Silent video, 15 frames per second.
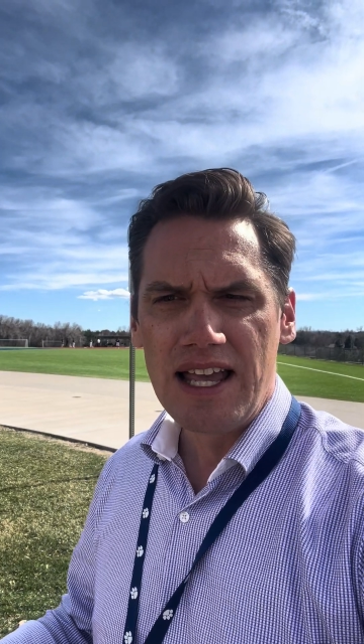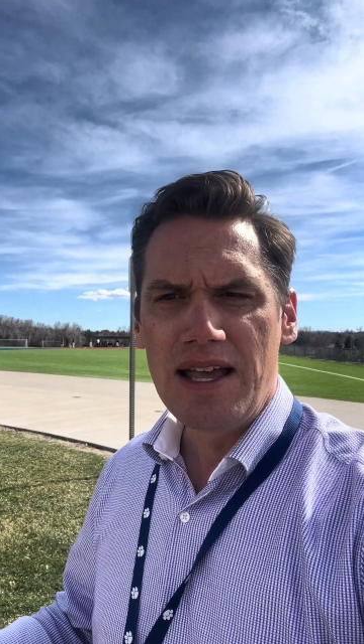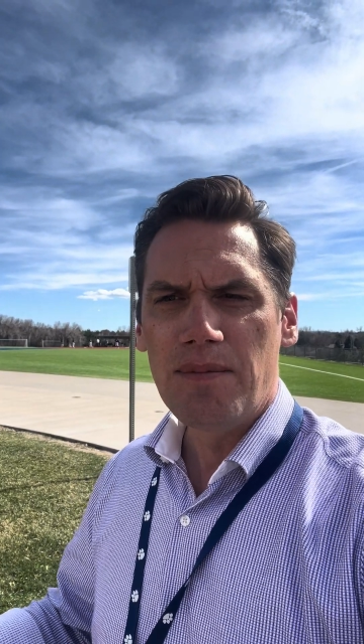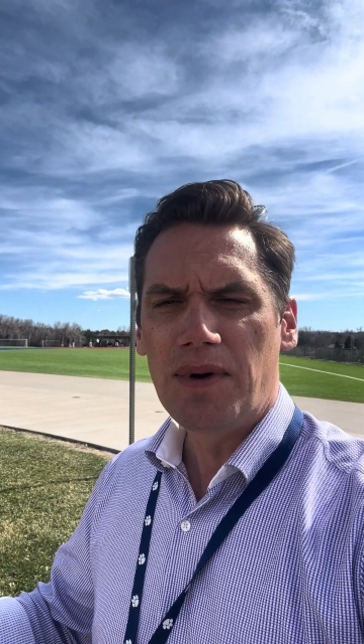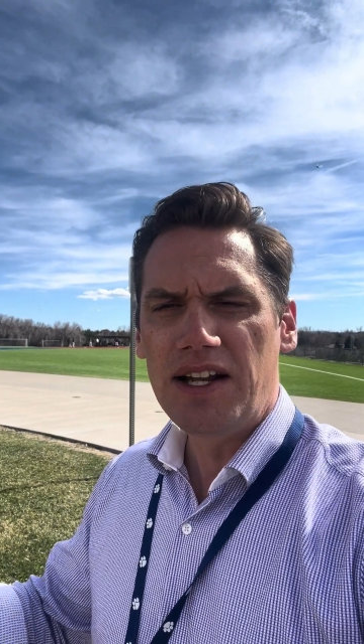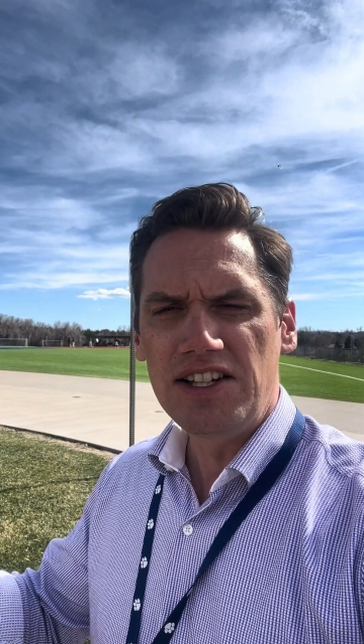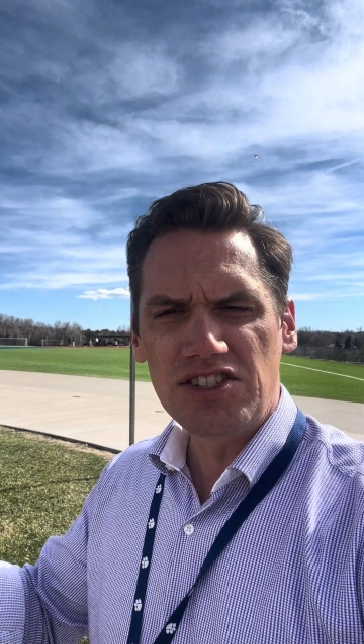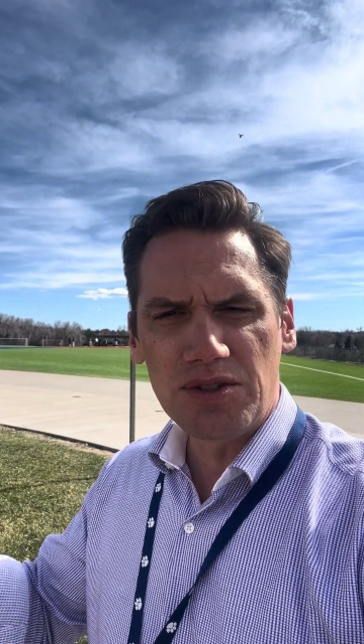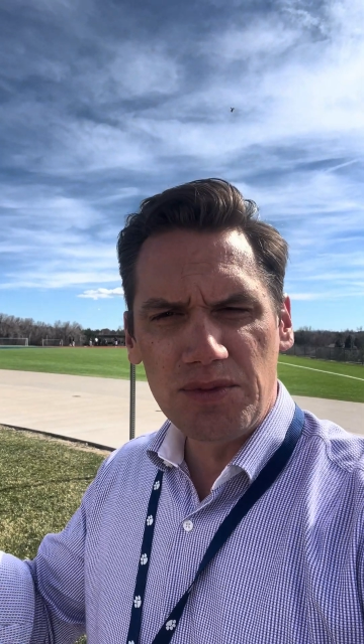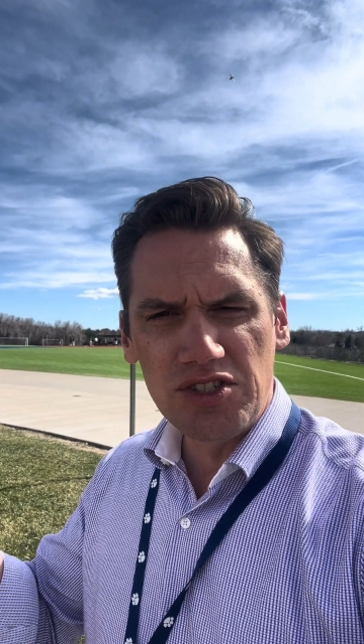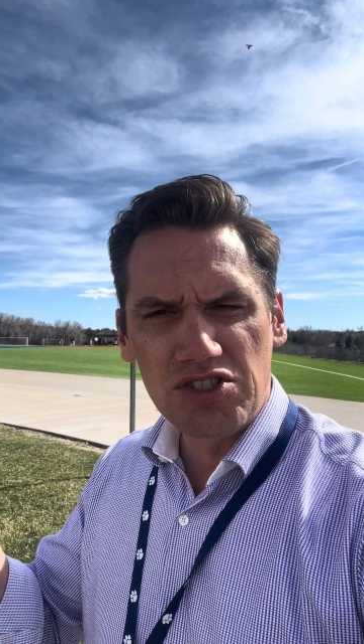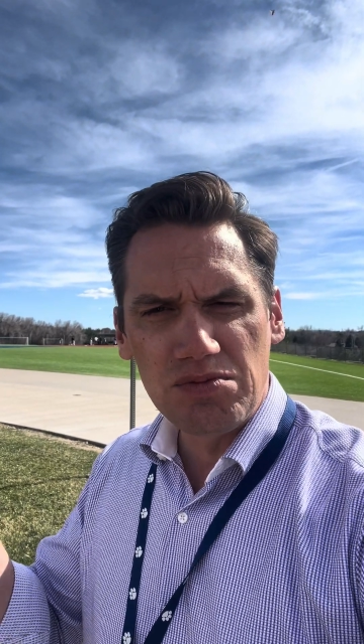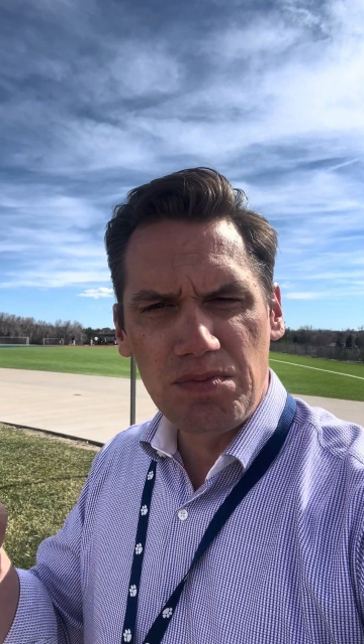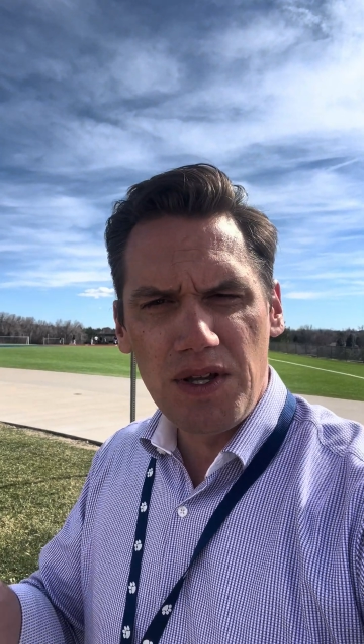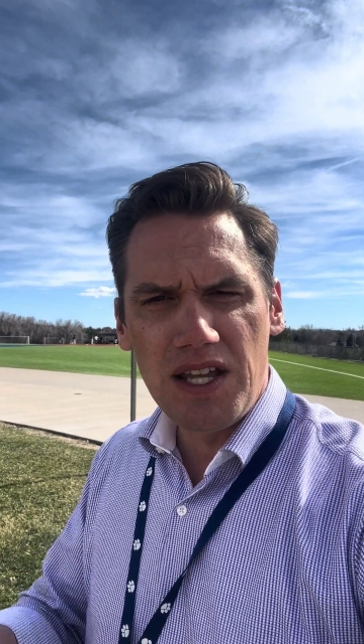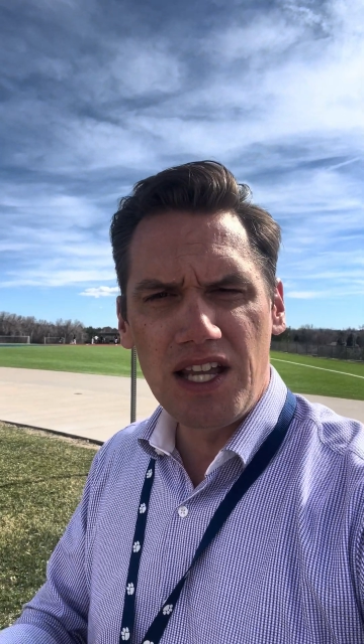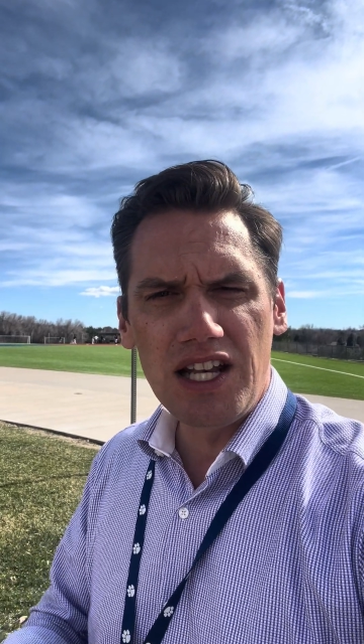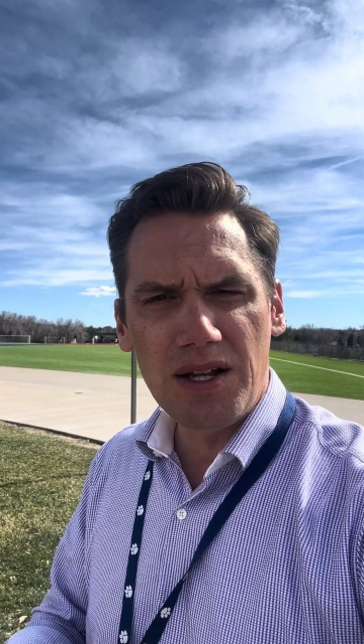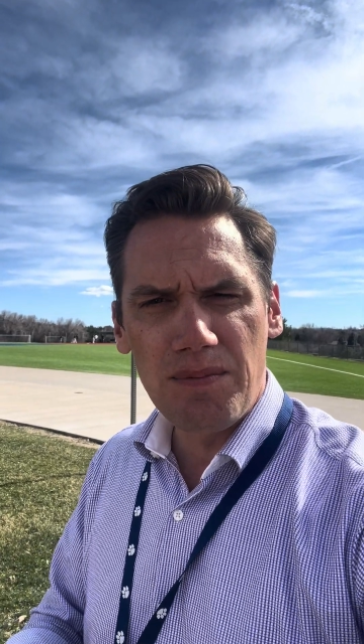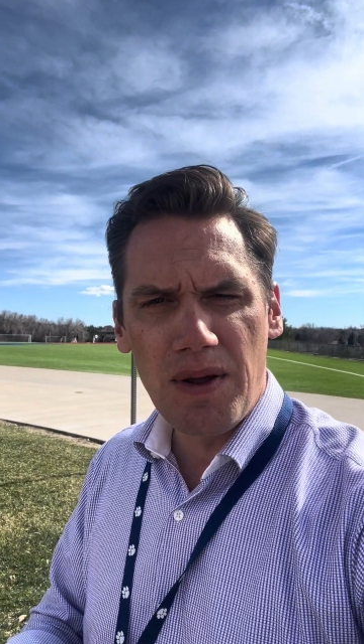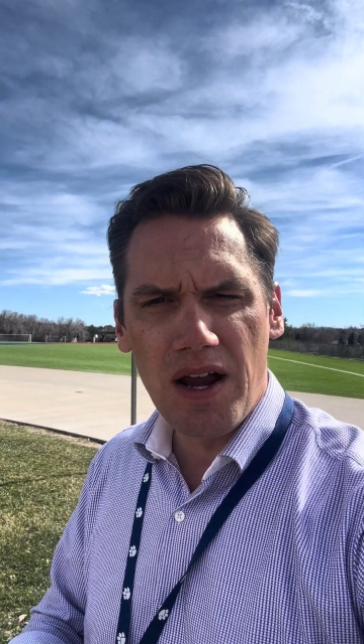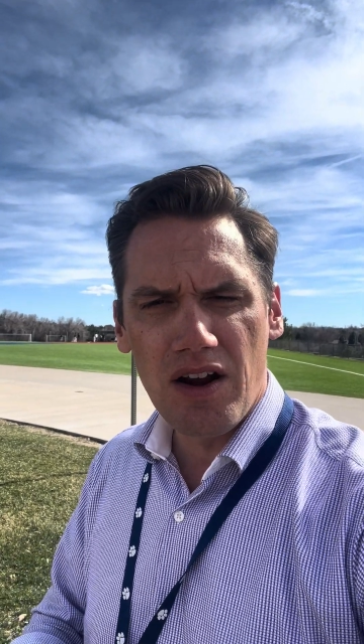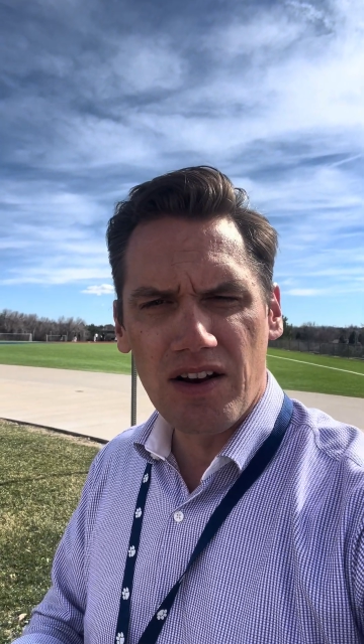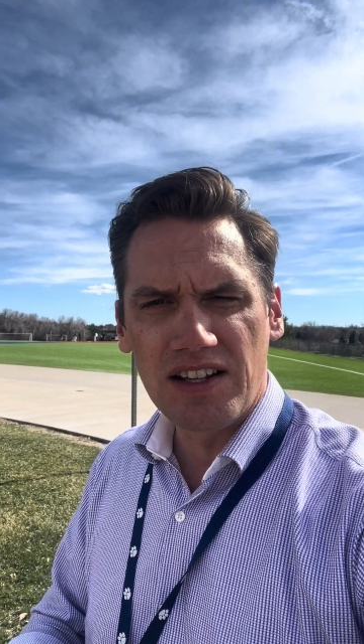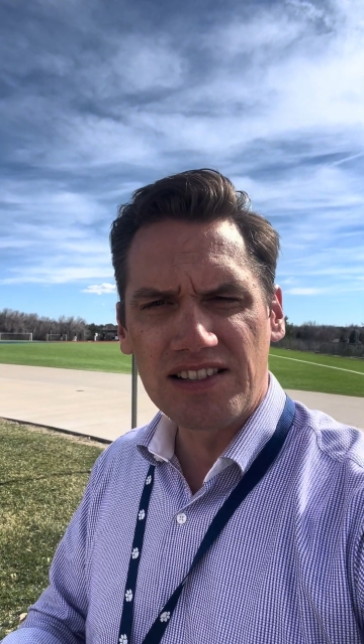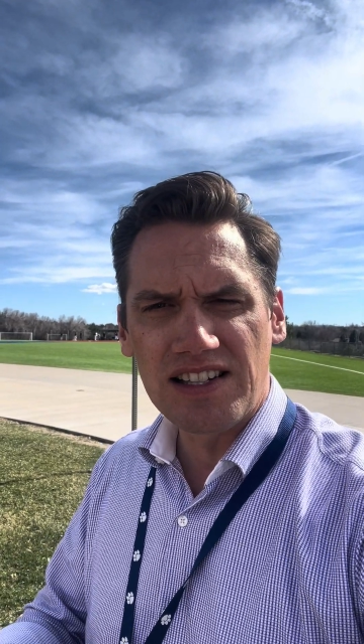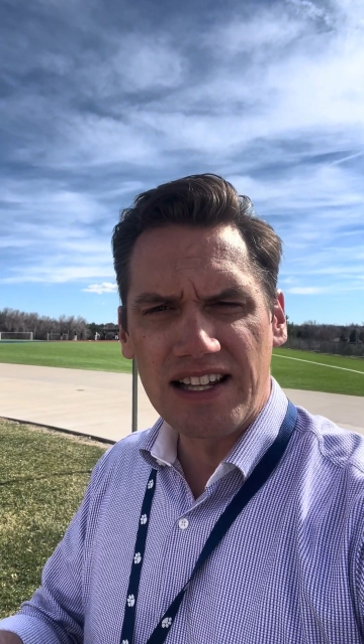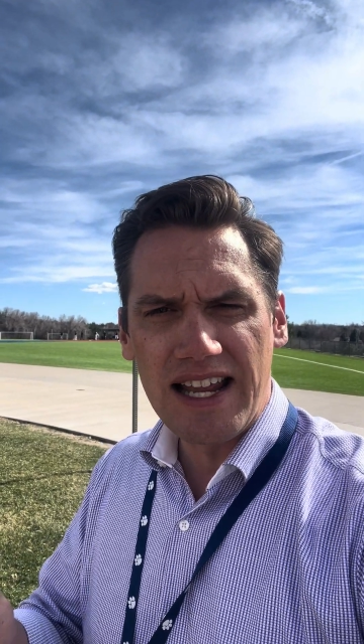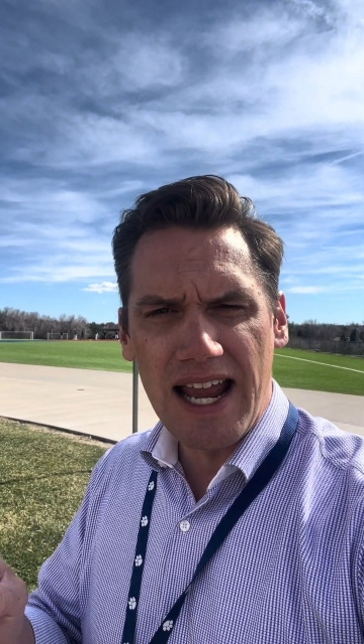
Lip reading: but he's going to be speaking to parents on